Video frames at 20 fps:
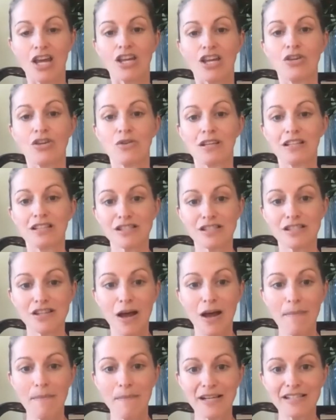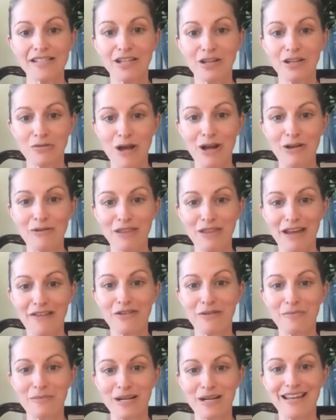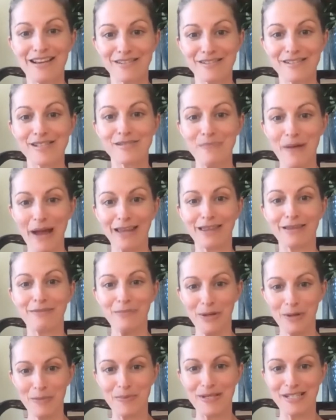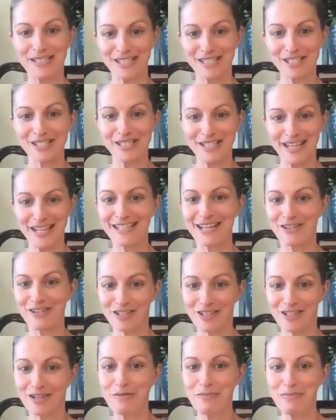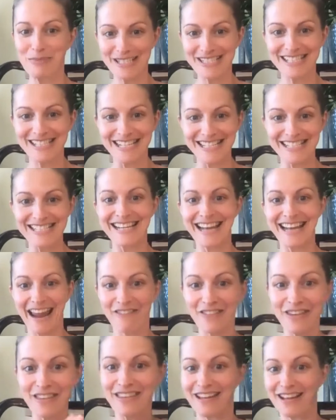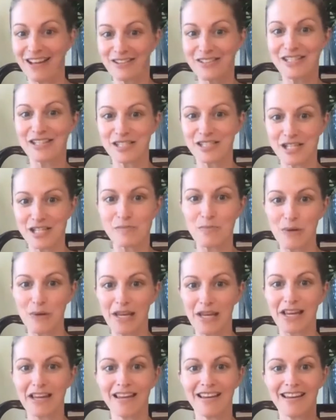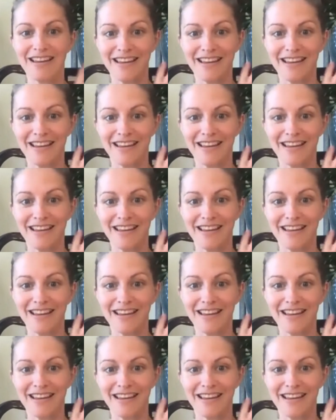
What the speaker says: you can stop messing around with everybody else's path and purpose and just get down to your own business, and everything else can just be